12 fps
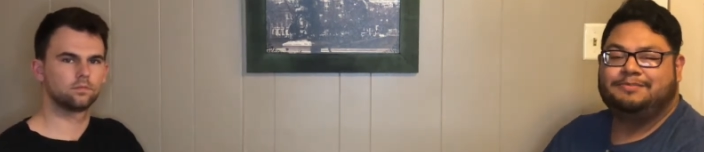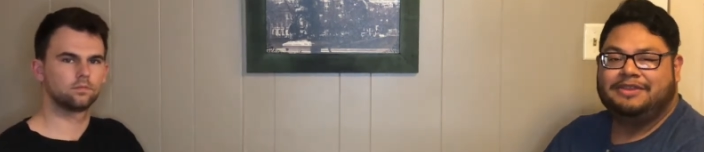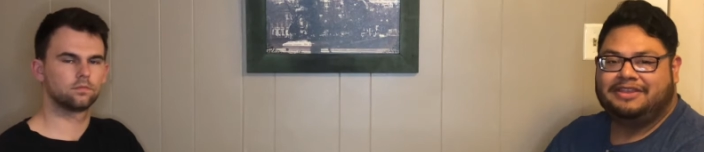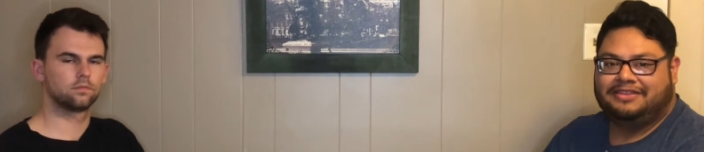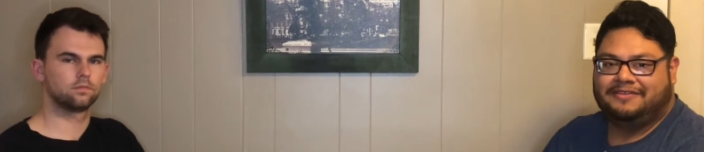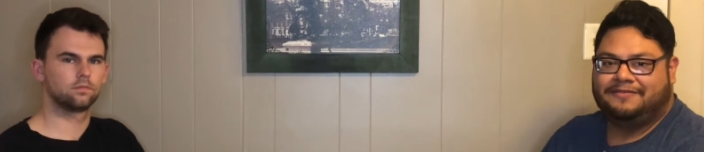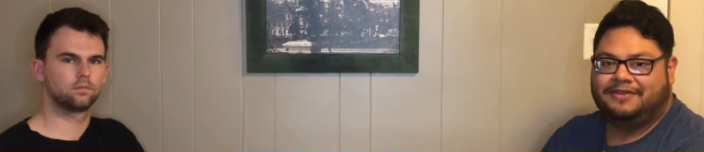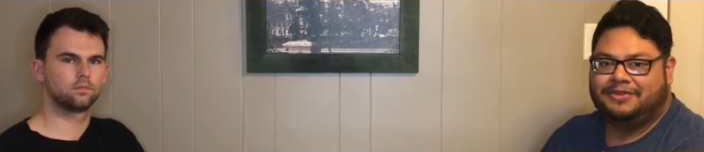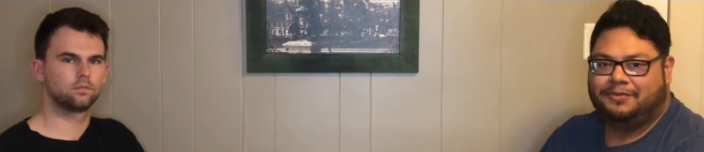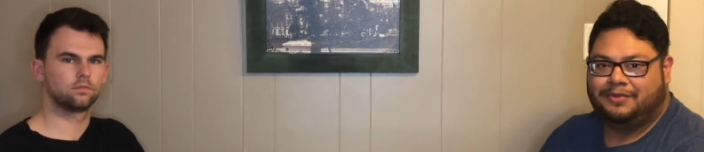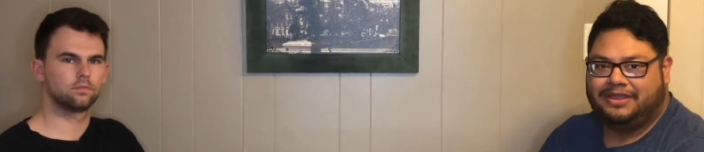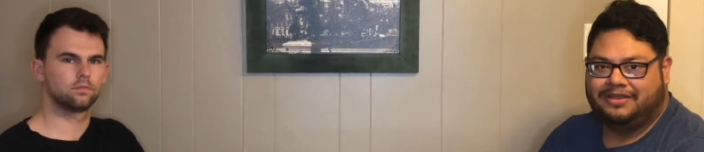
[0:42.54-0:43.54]
Speaker 1: being the fifth
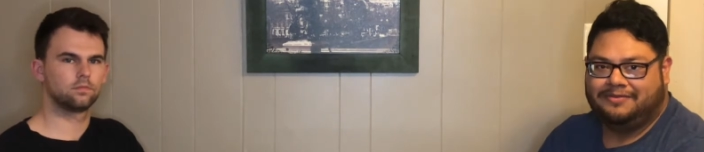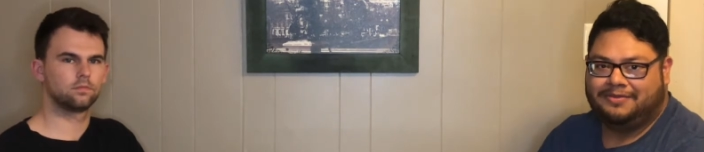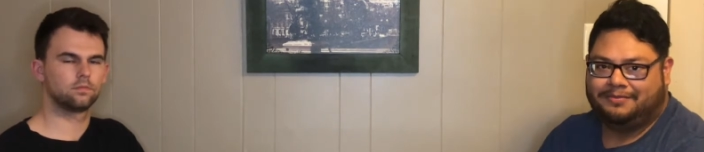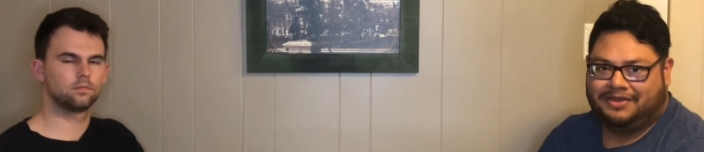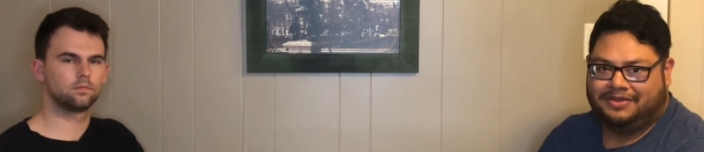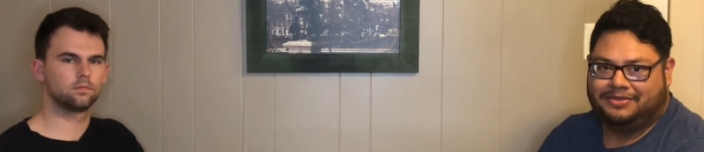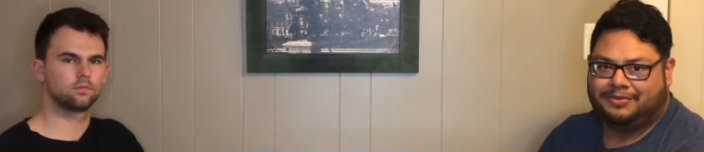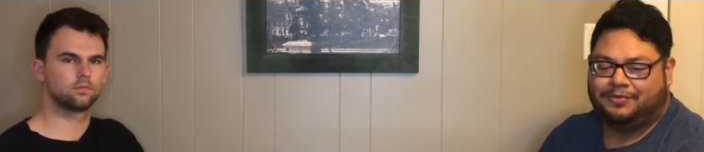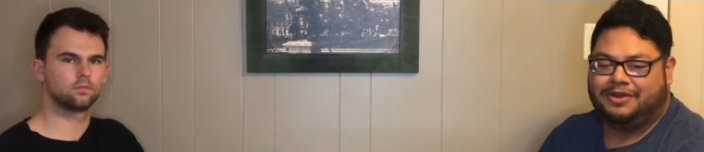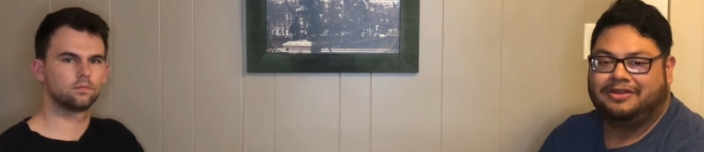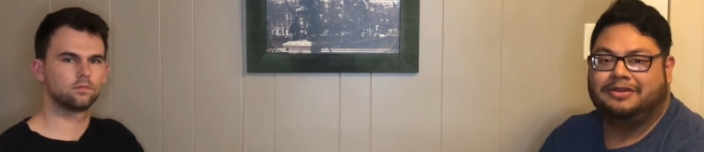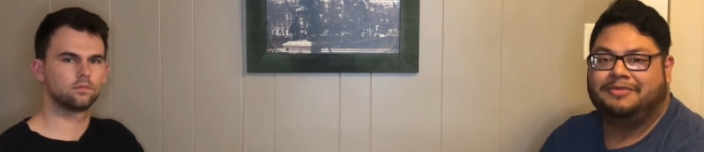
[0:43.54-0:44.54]
week of the month, we're
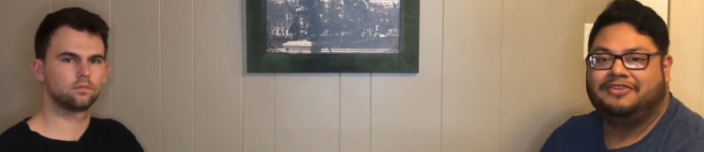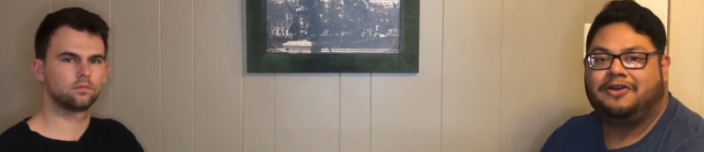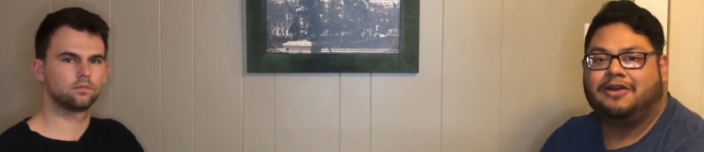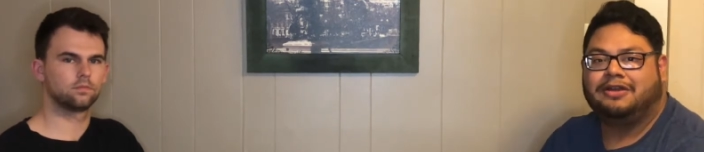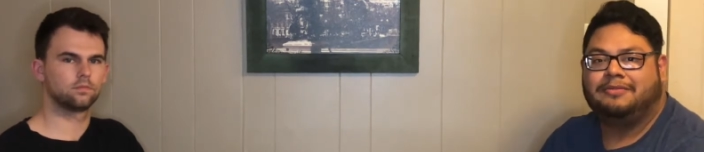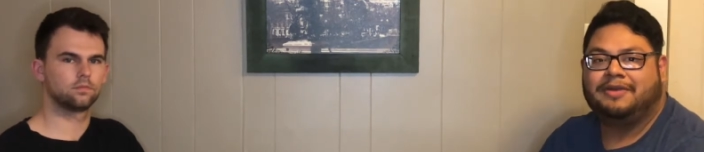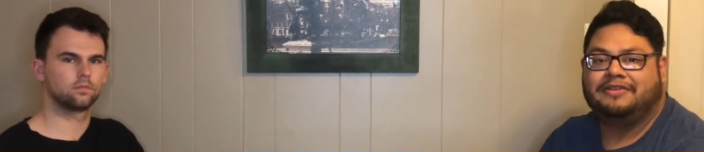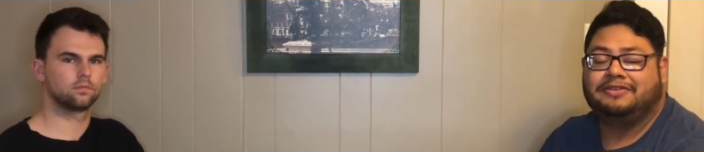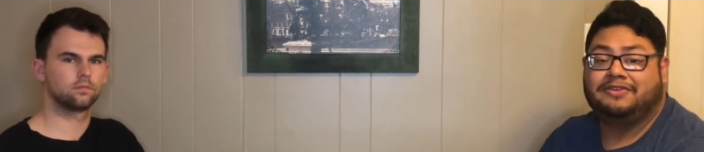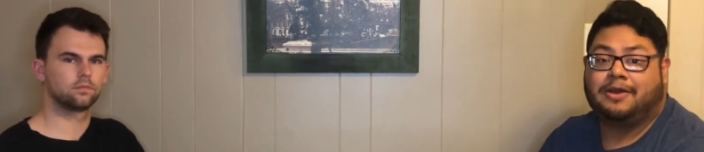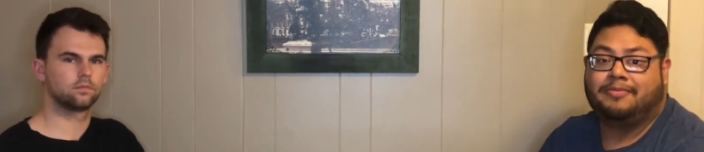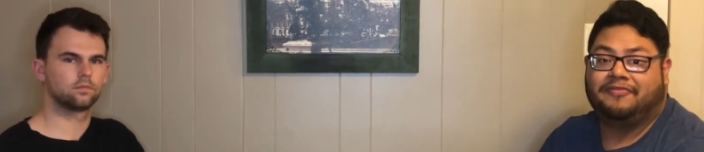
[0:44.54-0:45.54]
going to be talking about the
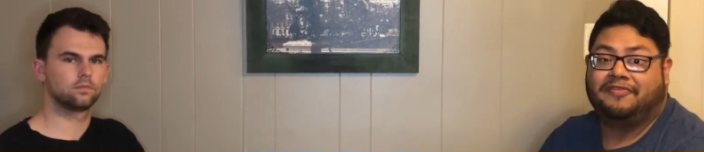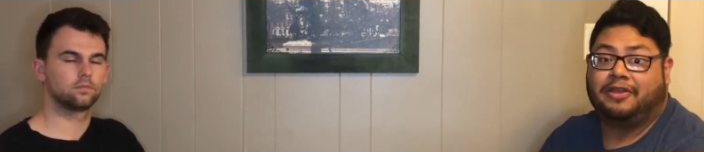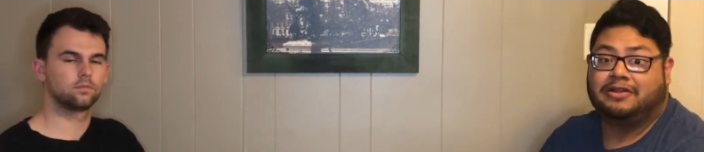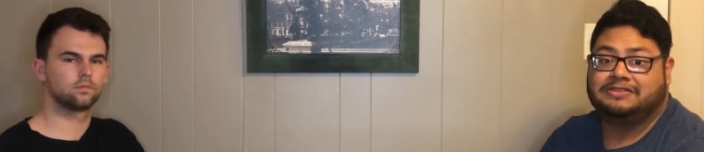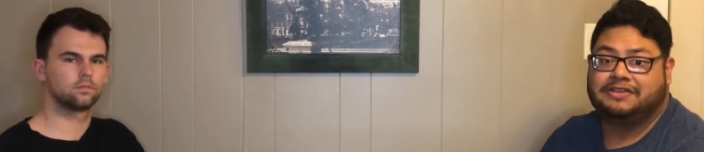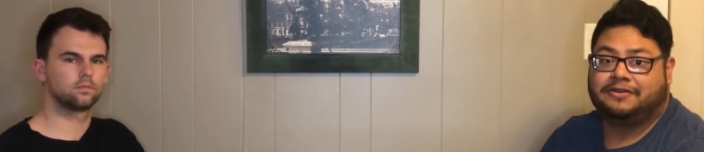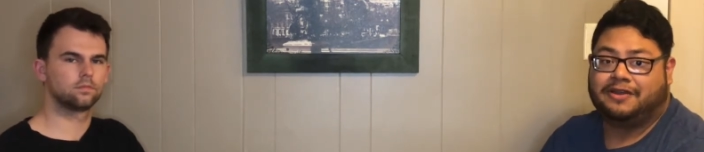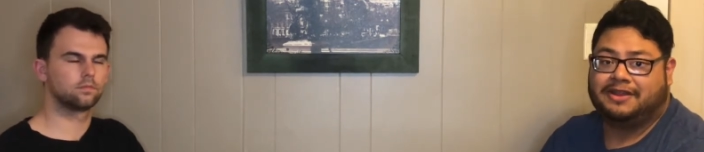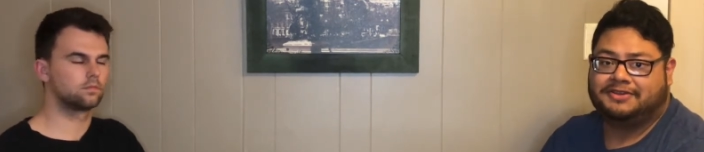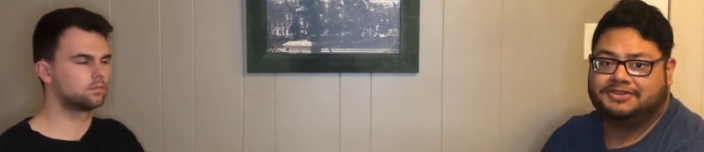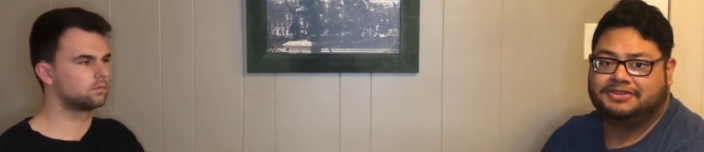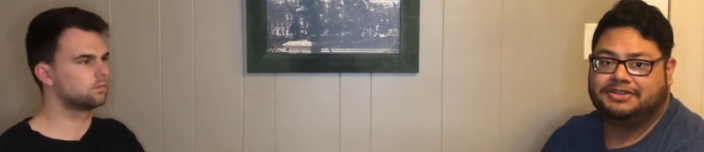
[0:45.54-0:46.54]
topic of
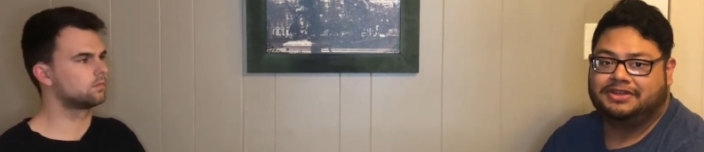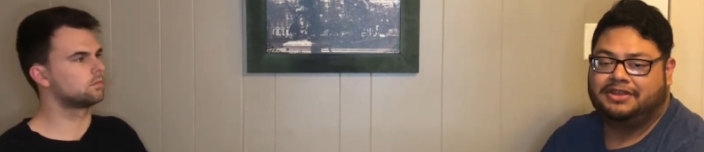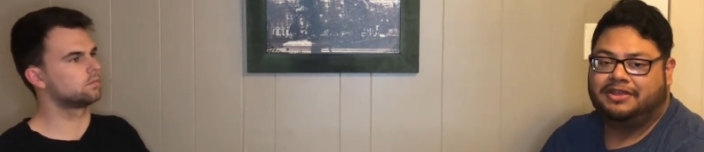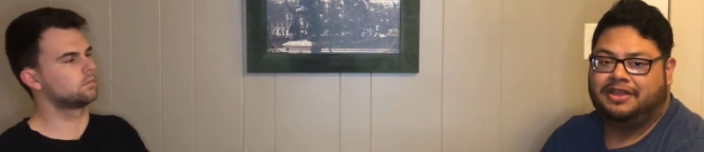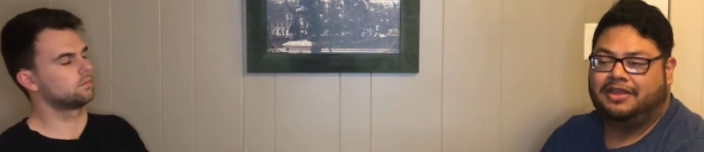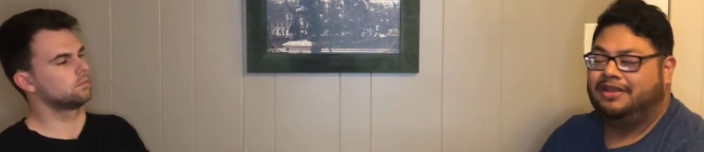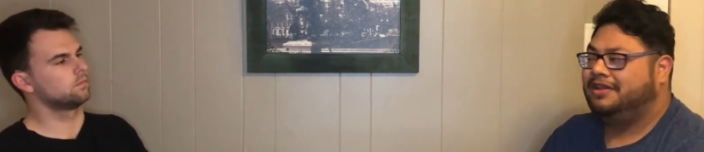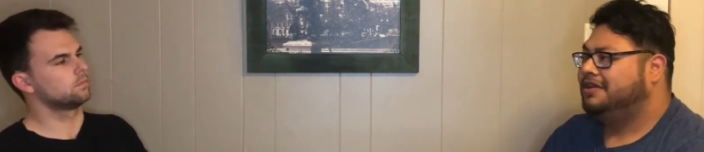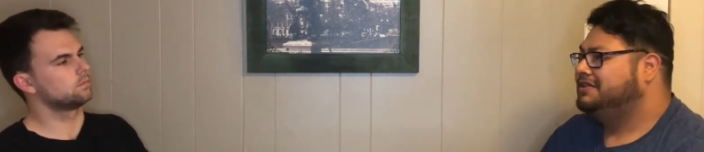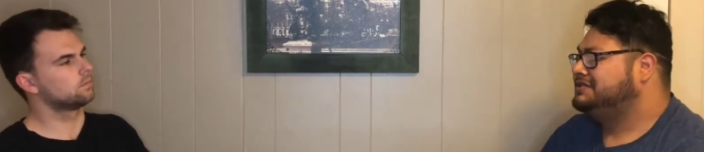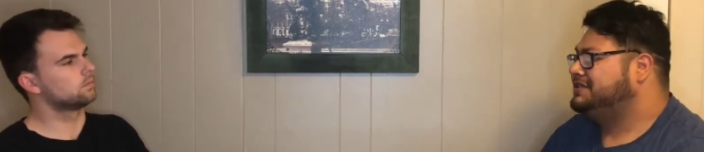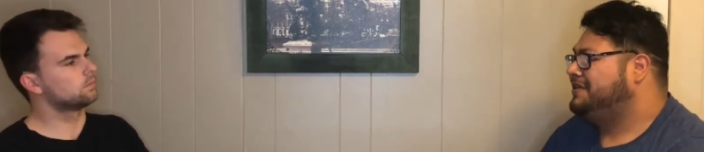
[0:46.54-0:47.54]
consecration.
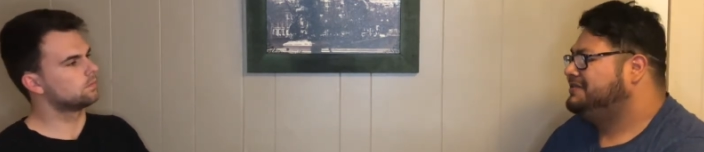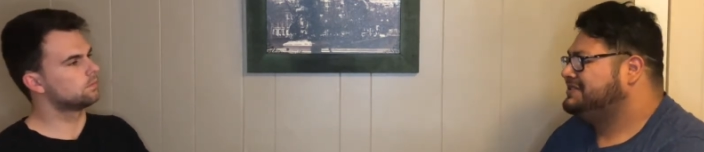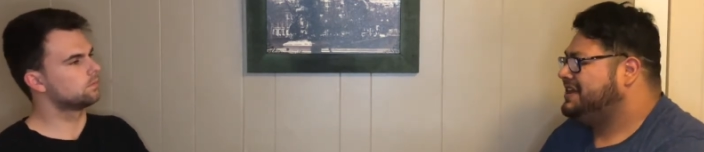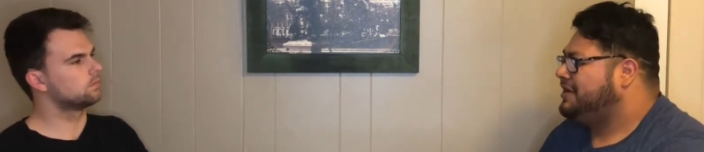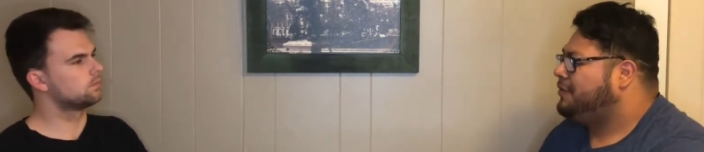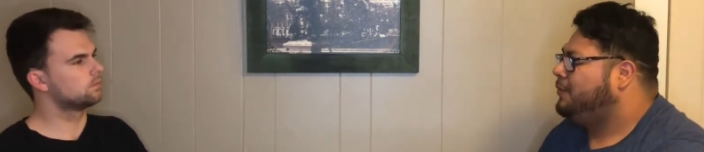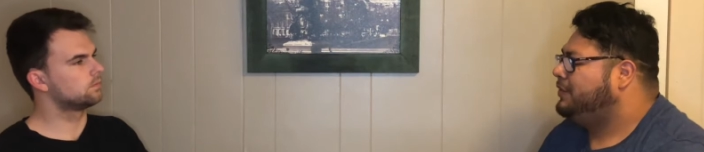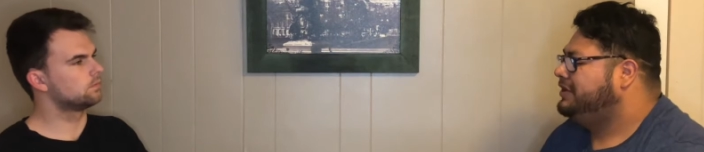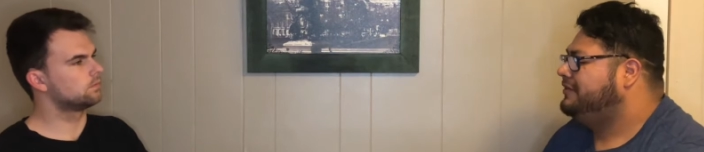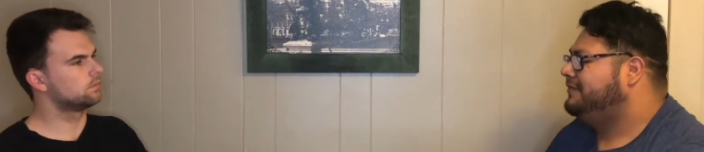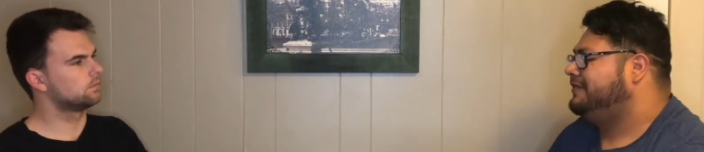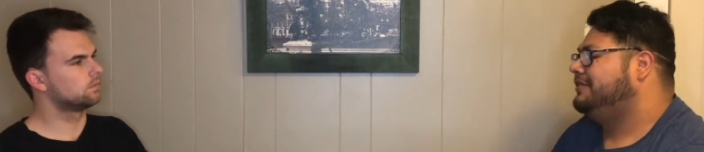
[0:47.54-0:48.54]
So, Zach, what do you
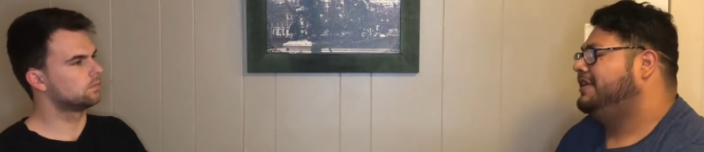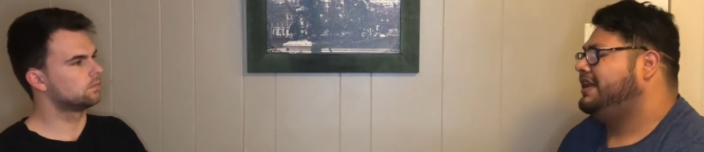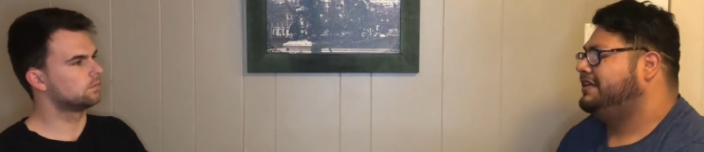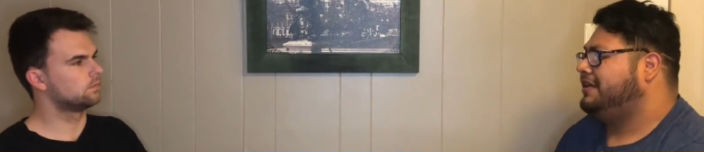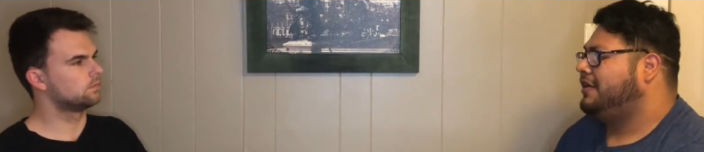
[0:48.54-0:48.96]
feel like